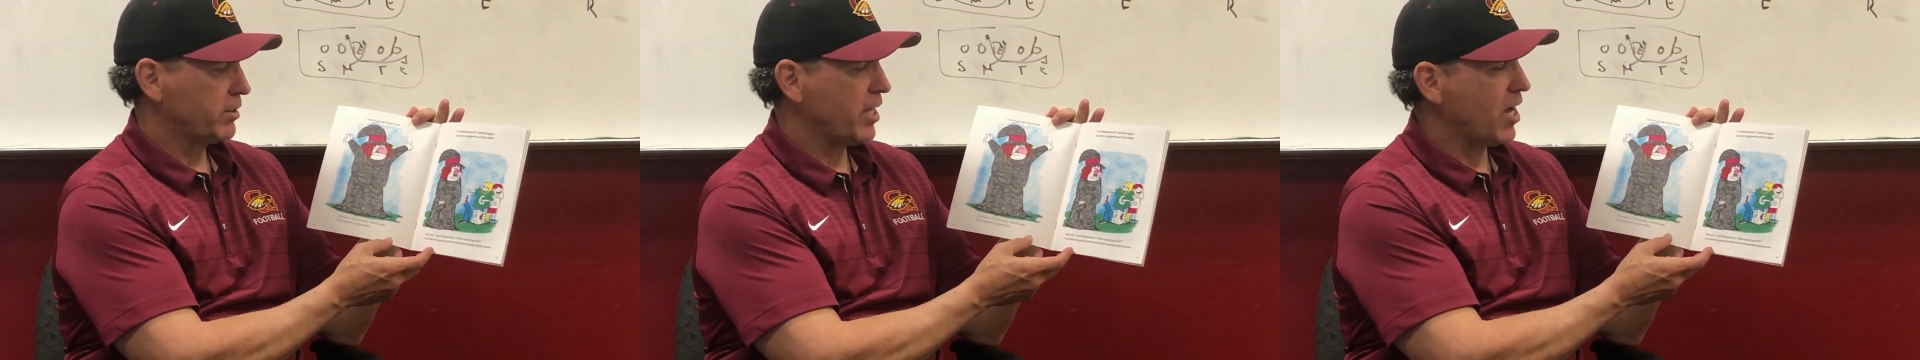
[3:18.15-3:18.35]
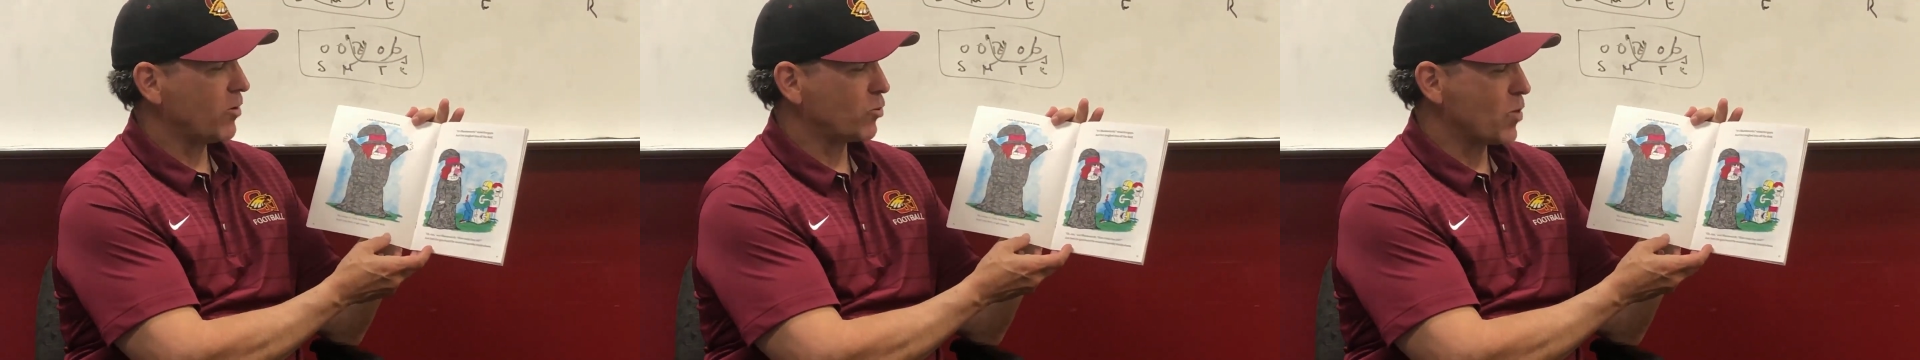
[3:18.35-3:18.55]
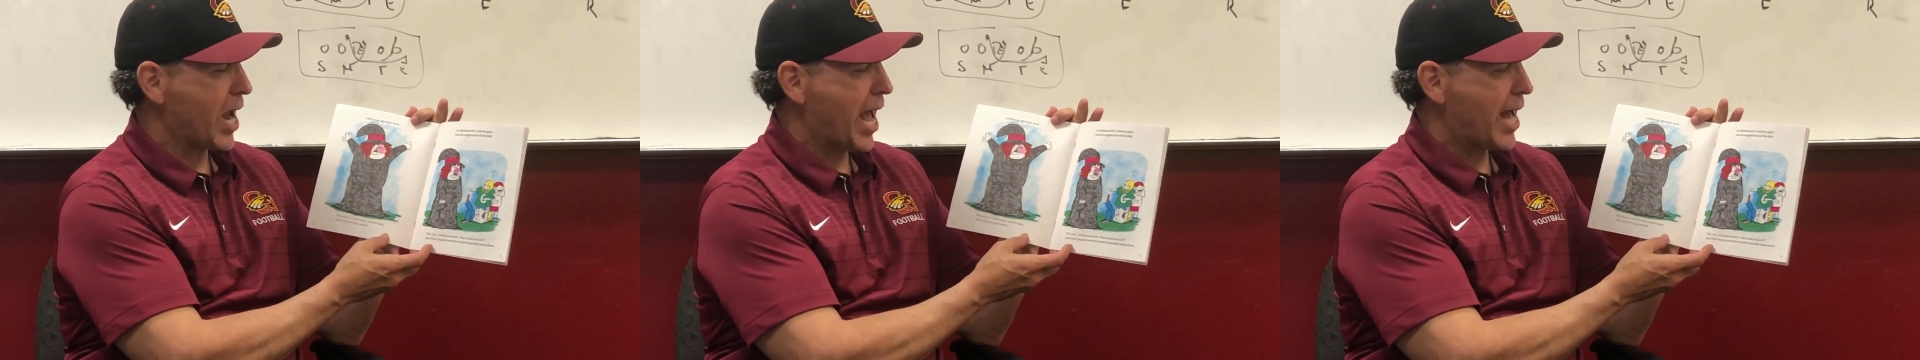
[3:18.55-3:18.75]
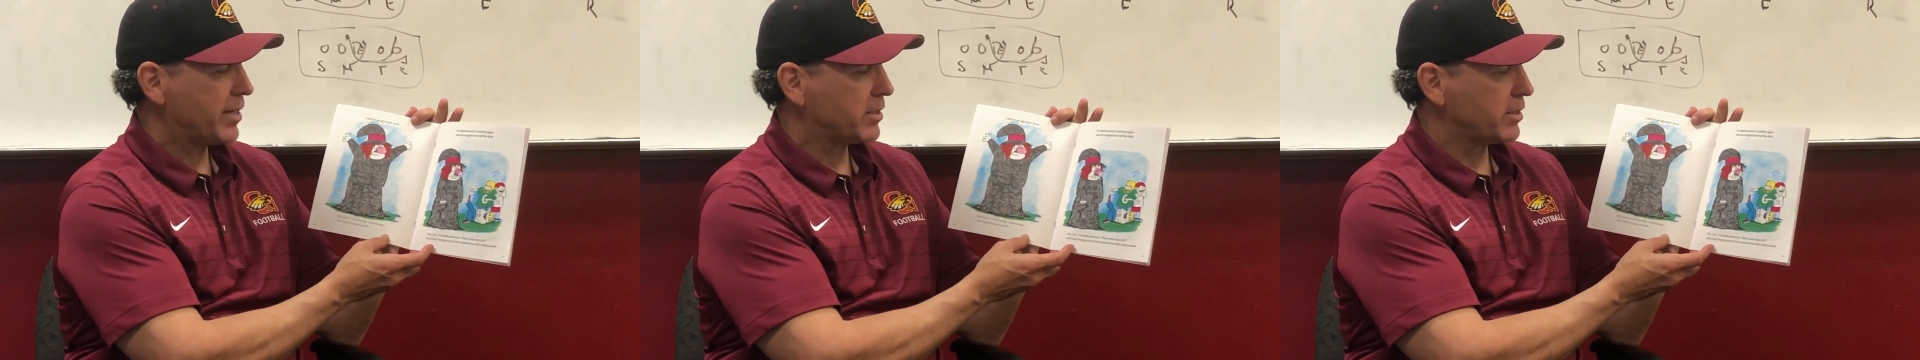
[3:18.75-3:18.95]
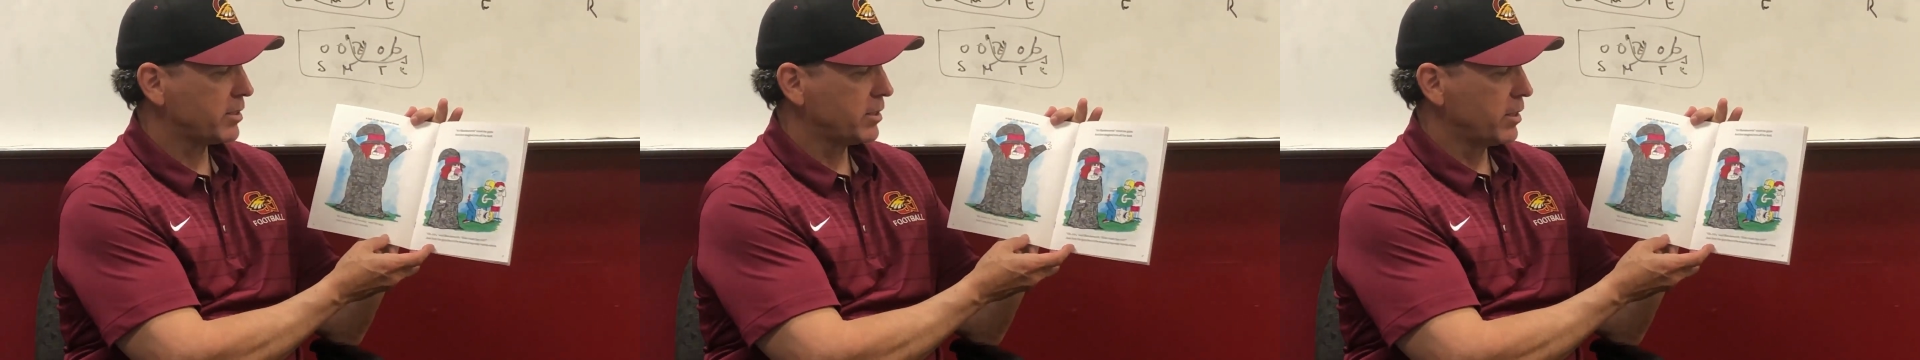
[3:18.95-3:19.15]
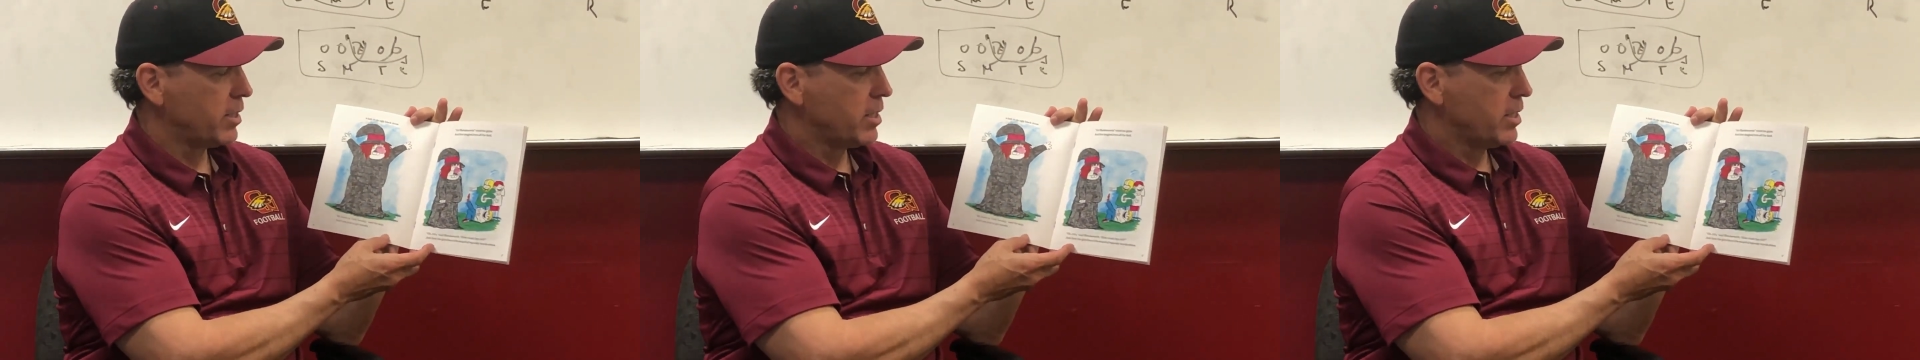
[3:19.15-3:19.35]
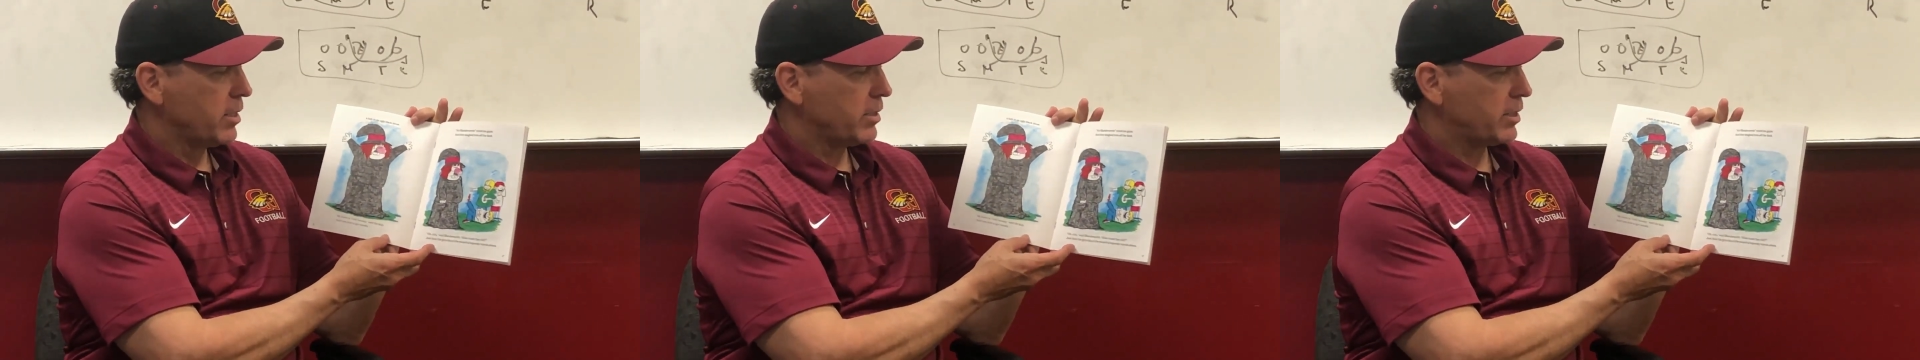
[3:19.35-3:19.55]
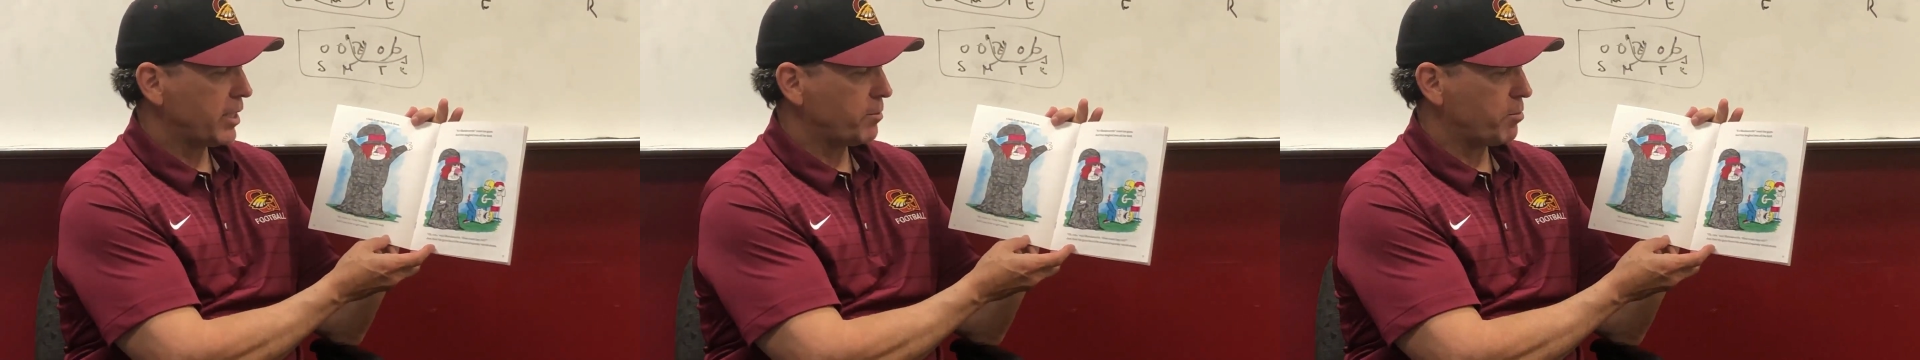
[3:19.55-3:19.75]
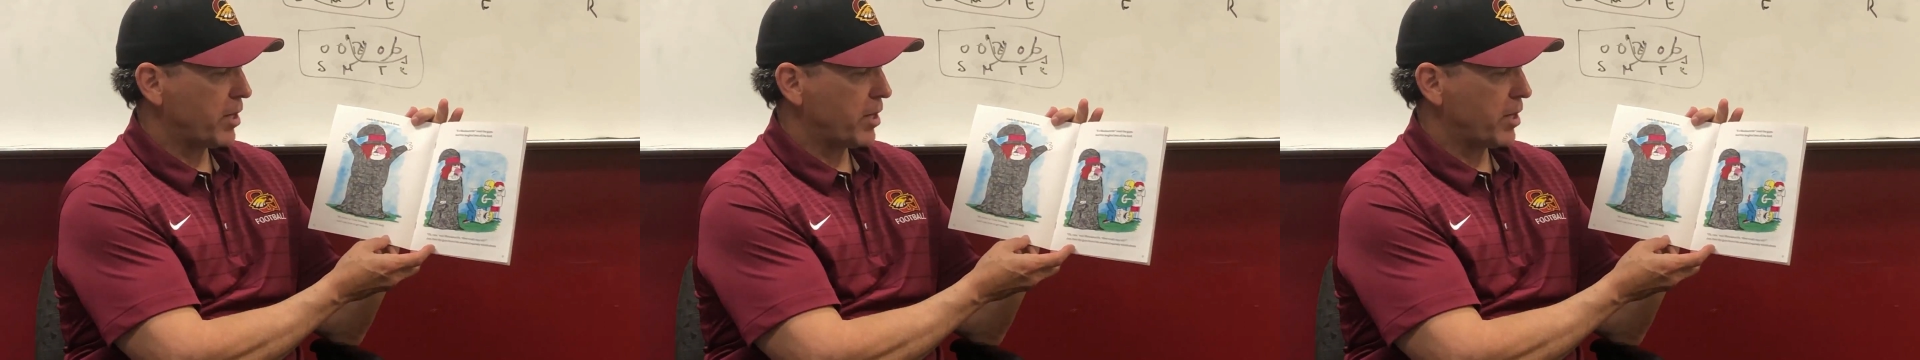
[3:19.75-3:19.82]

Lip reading: "Oh, rats," said